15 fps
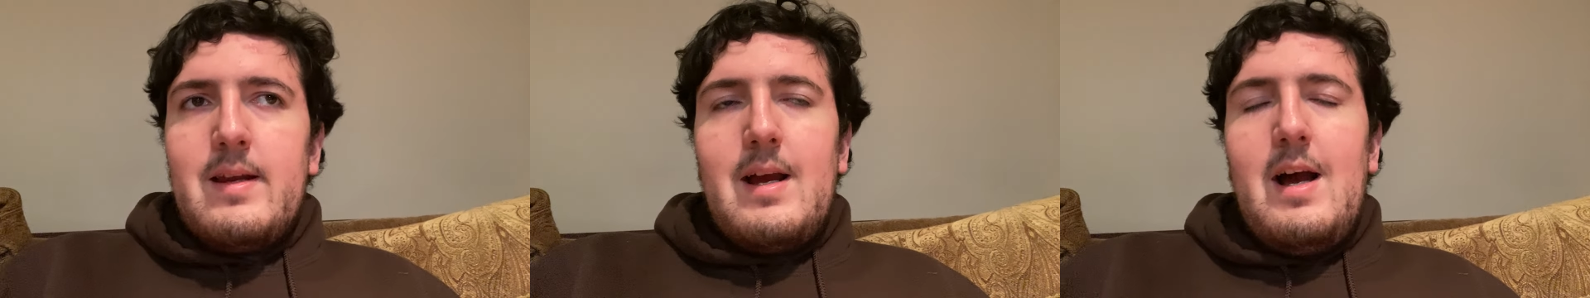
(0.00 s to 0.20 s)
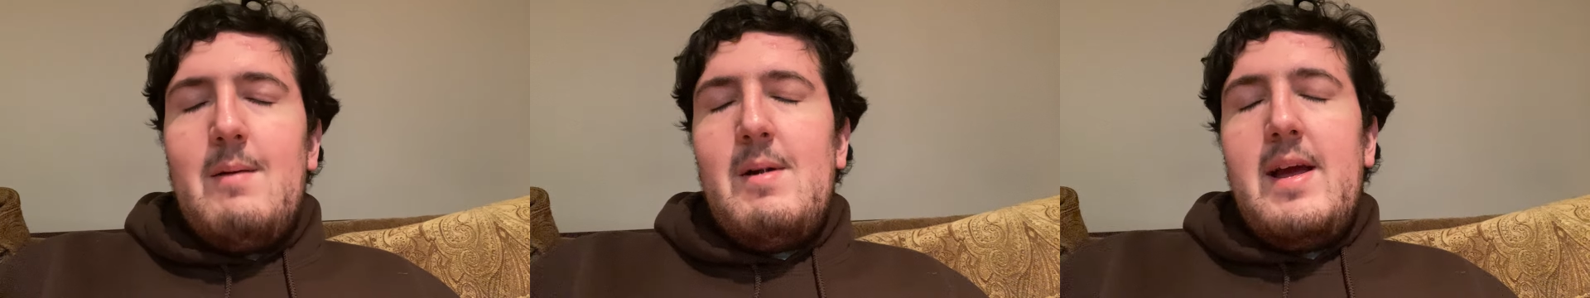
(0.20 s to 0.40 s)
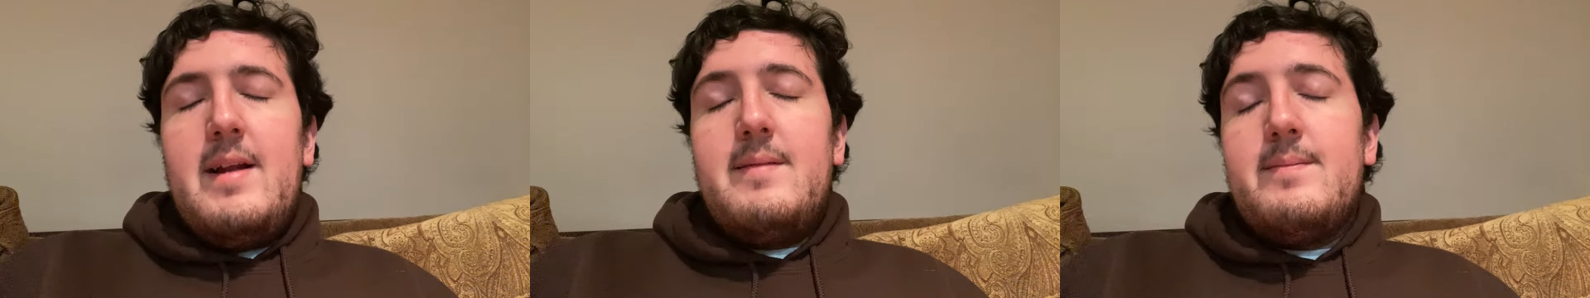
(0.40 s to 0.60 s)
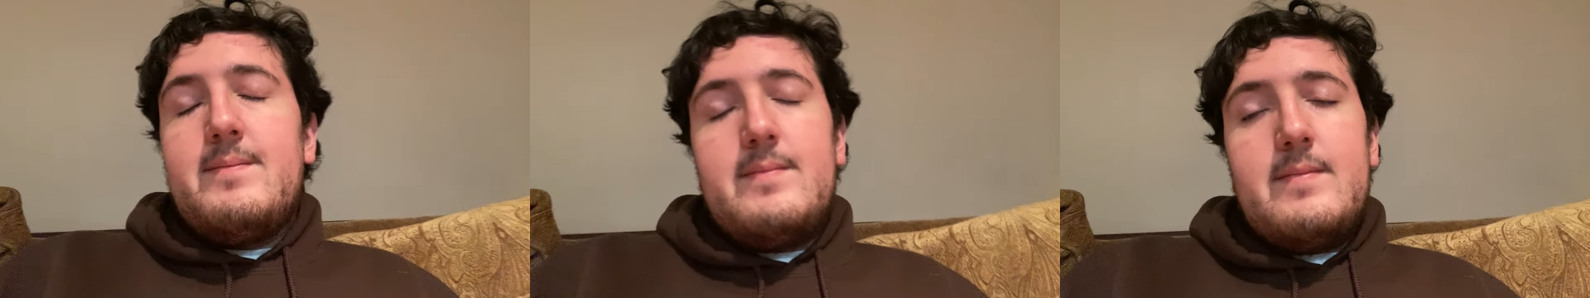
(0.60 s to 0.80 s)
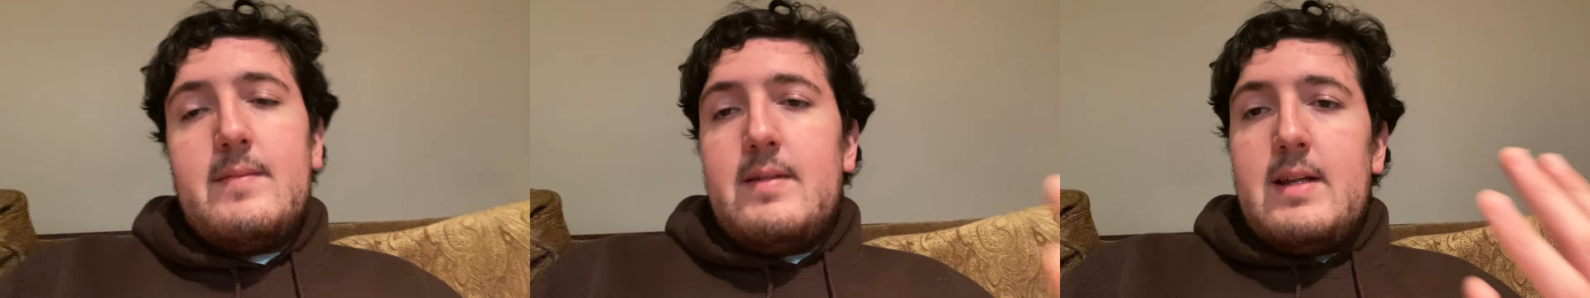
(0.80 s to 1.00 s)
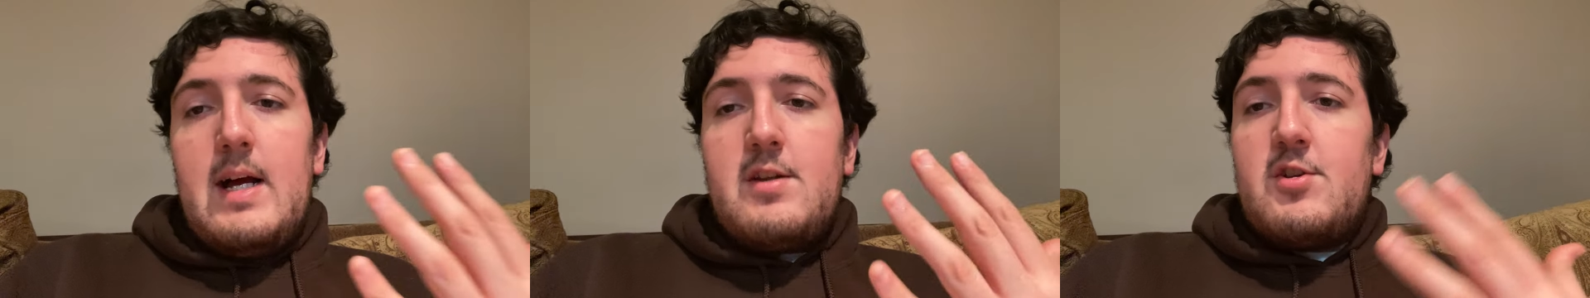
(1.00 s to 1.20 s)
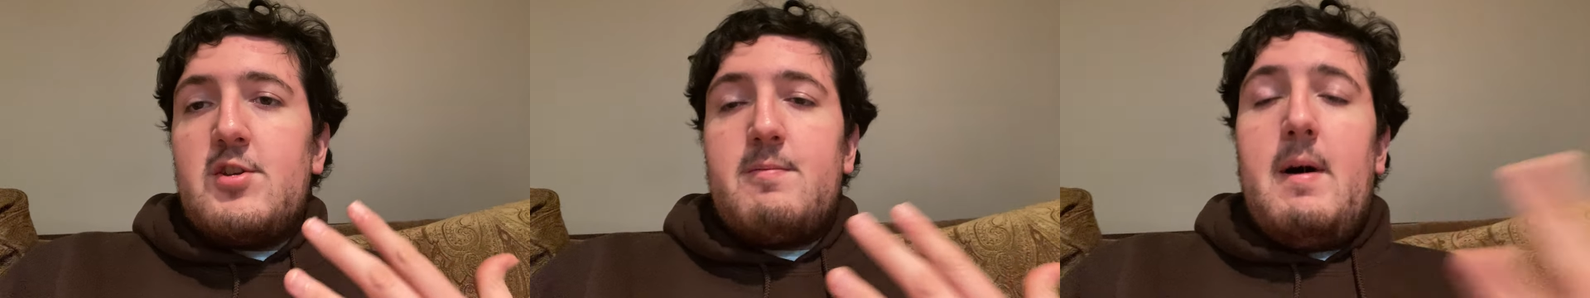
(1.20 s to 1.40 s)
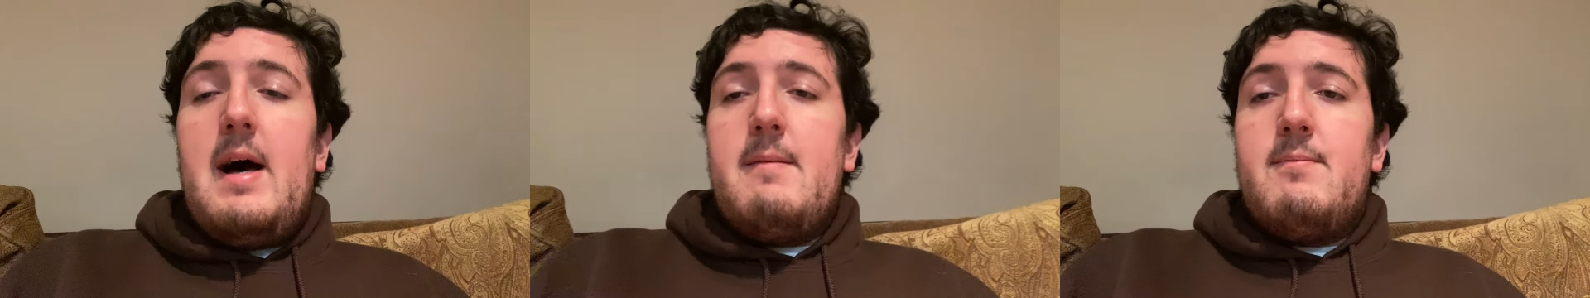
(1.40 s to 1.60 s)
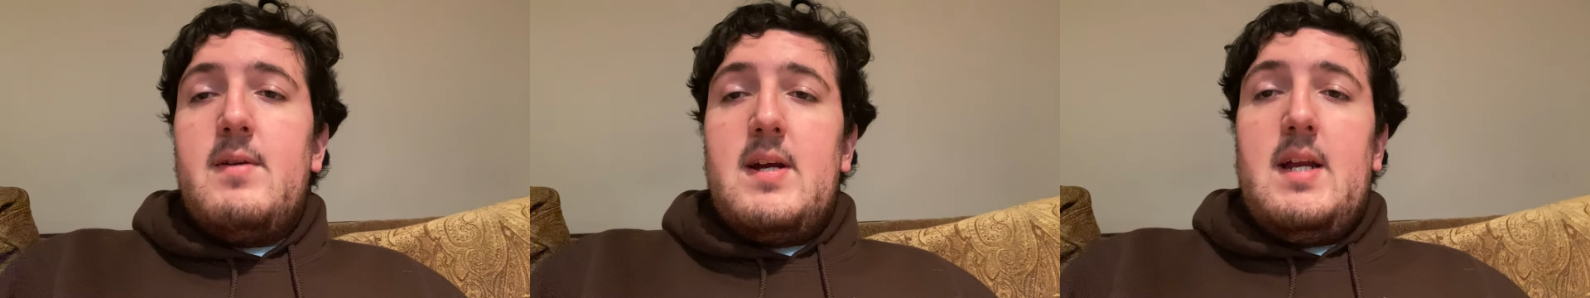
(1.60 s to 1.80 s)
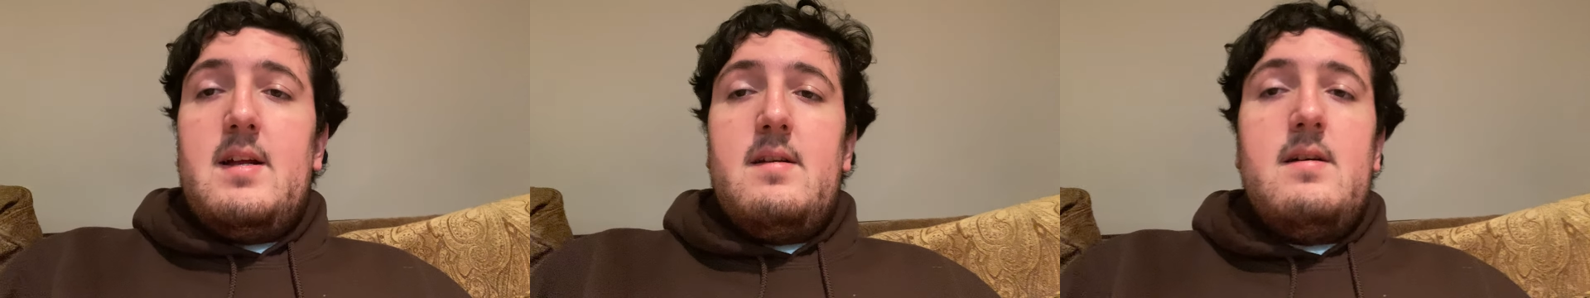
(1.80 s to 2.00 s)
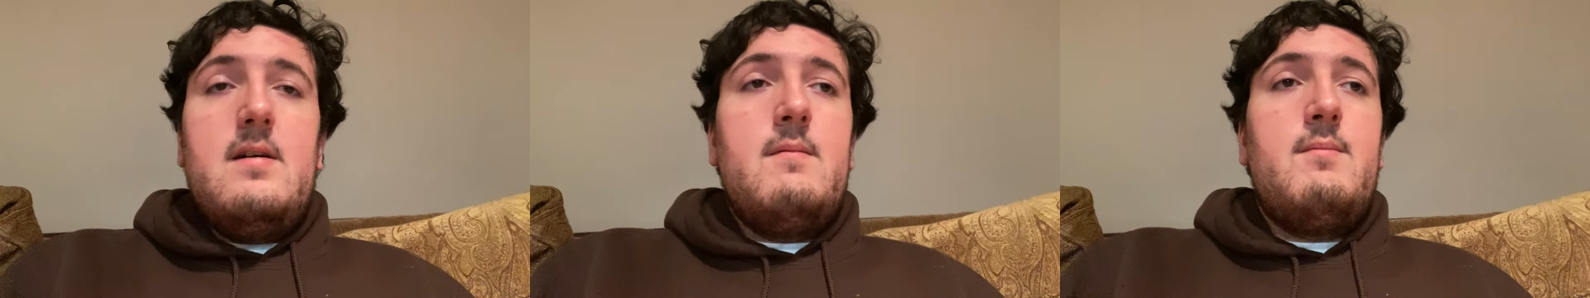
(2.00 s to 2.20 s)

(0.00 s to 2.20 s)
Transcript: I mean, that's just my opinion.